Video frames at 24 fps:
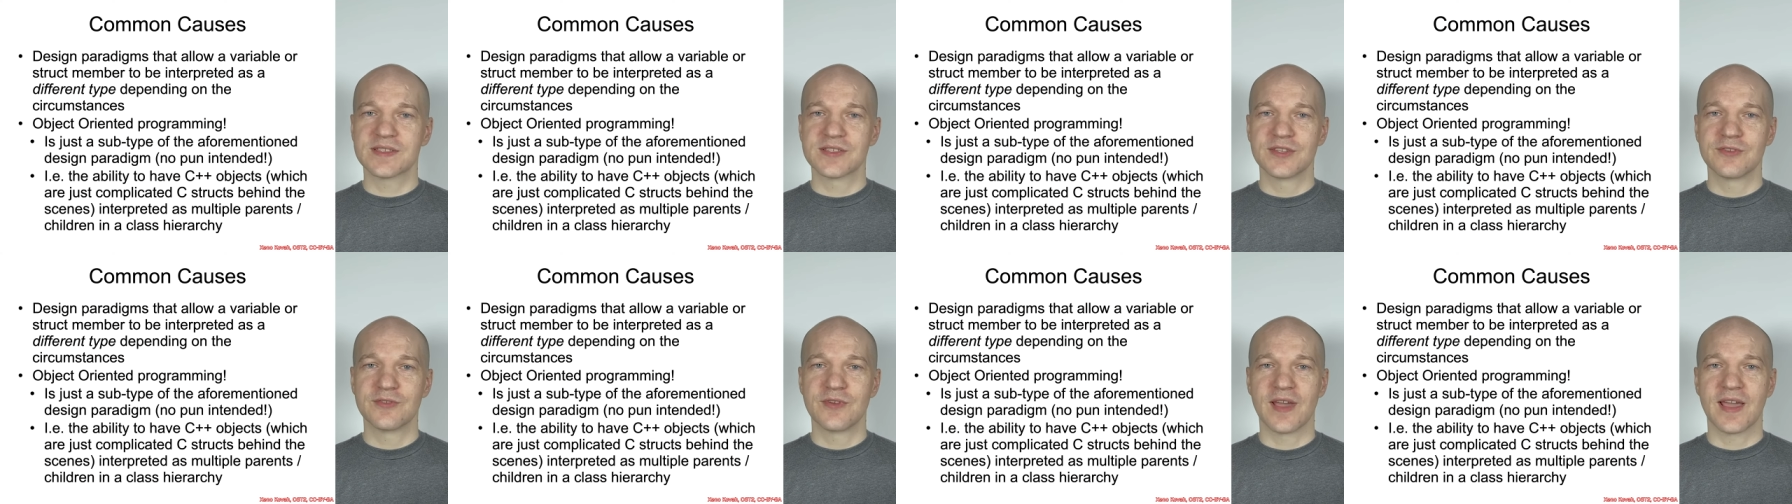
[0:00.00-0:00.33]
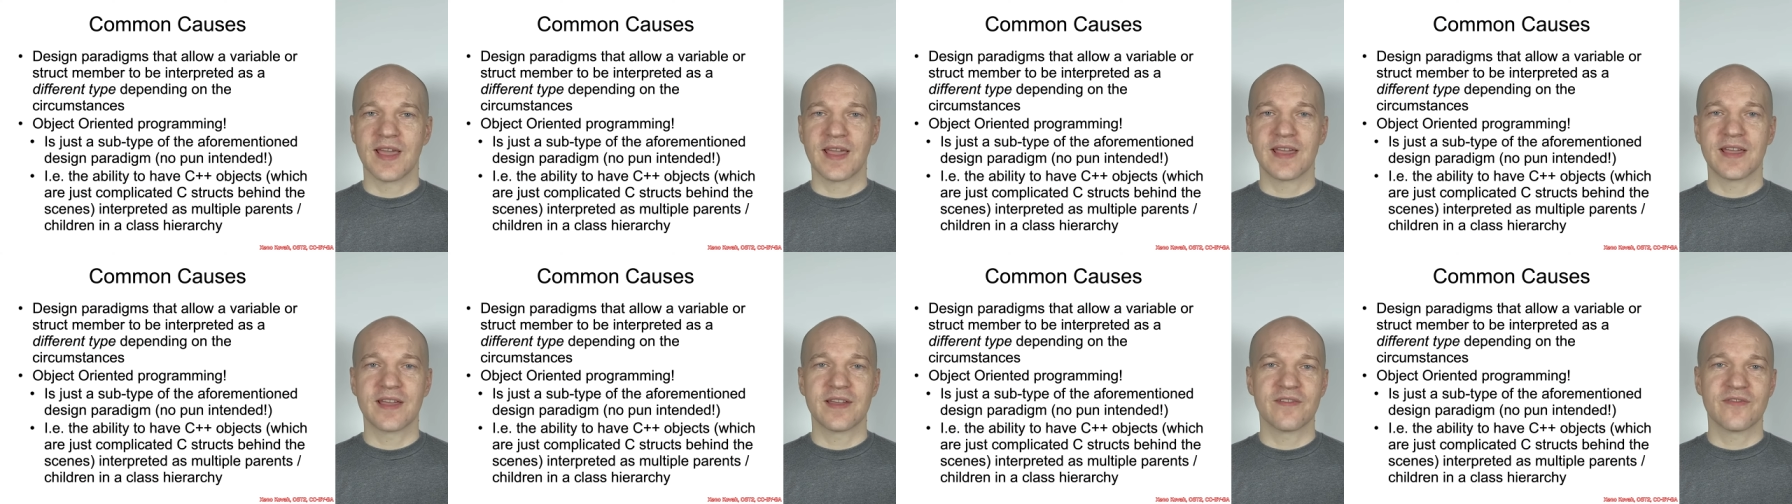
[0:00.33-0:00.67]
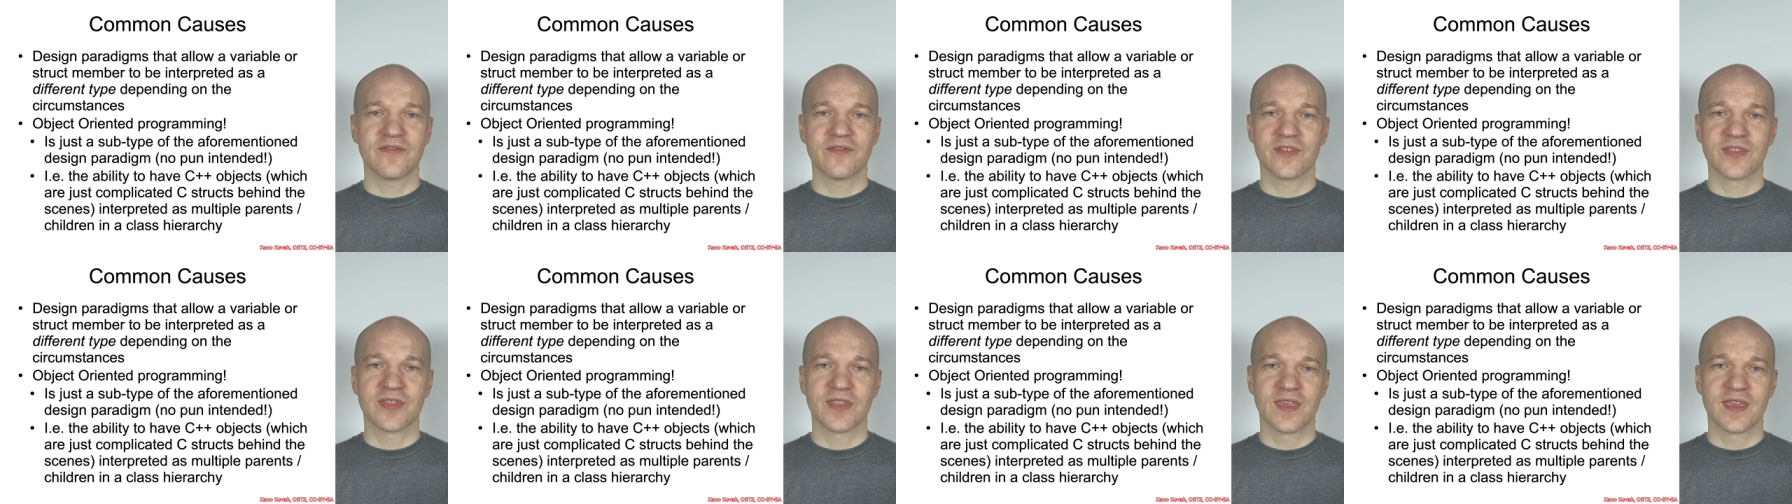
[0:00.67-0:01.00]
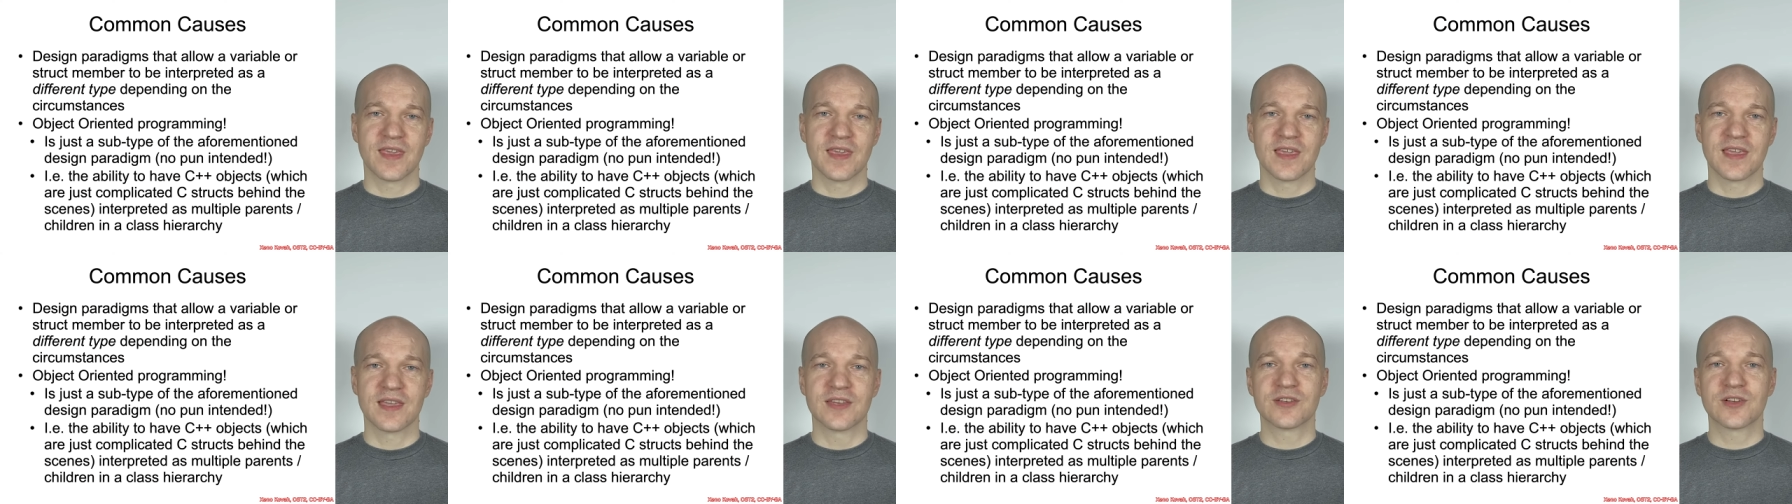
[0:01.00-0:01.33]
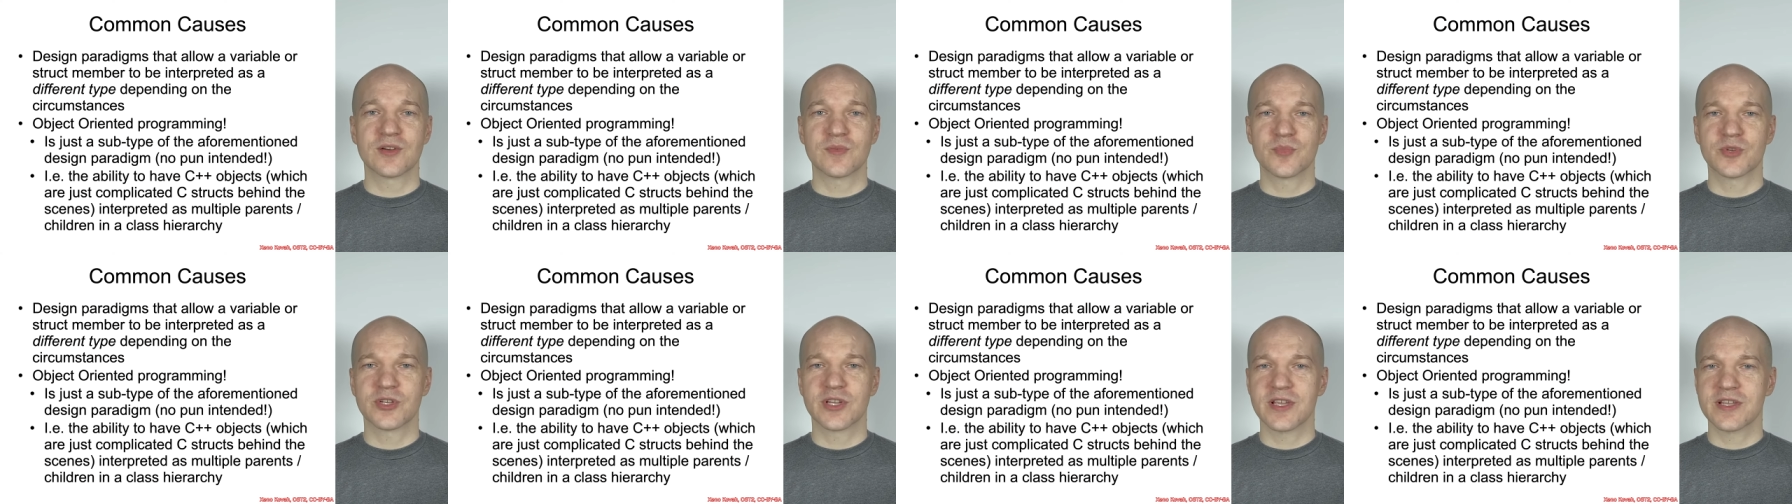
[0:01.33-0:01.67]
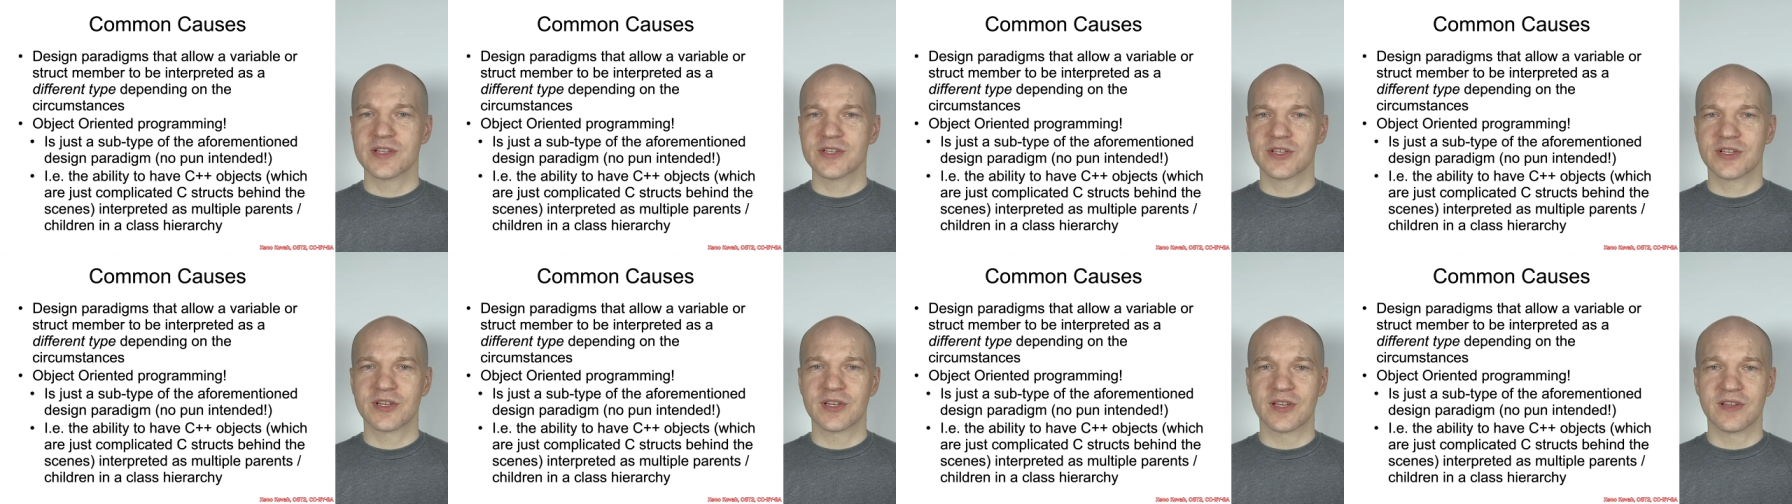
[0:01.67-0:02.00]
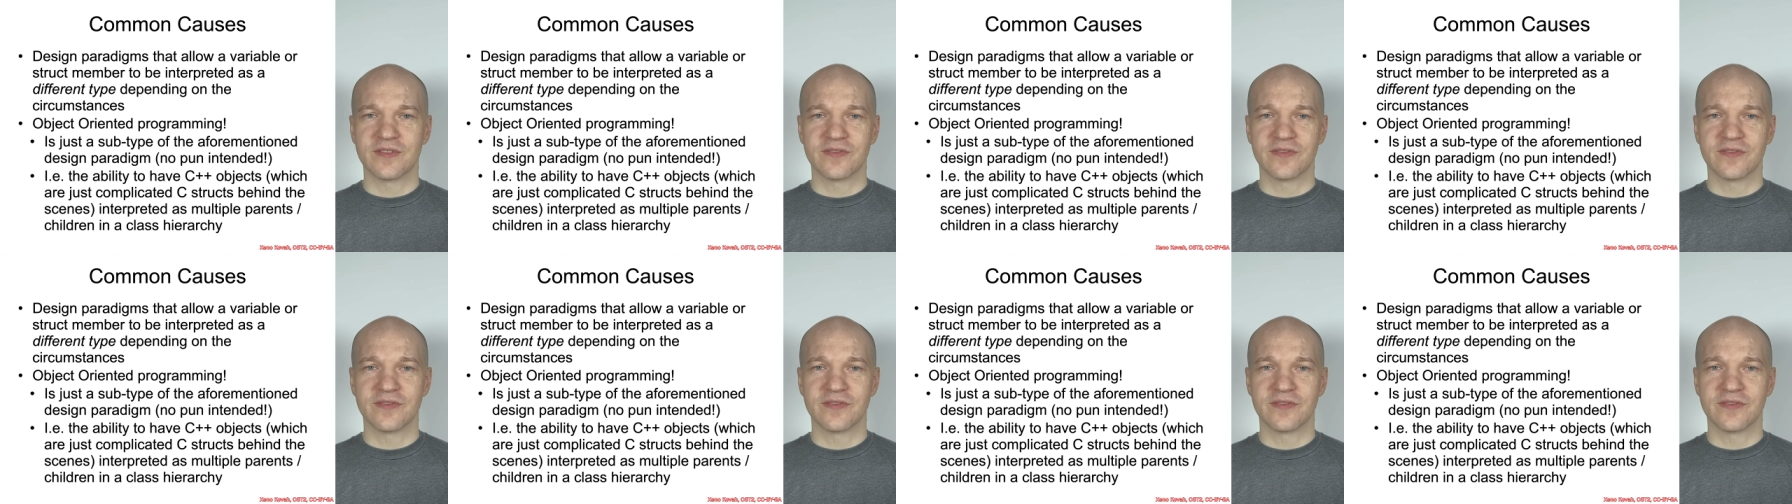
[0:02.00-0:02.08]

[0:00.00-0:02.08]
you have the interpretation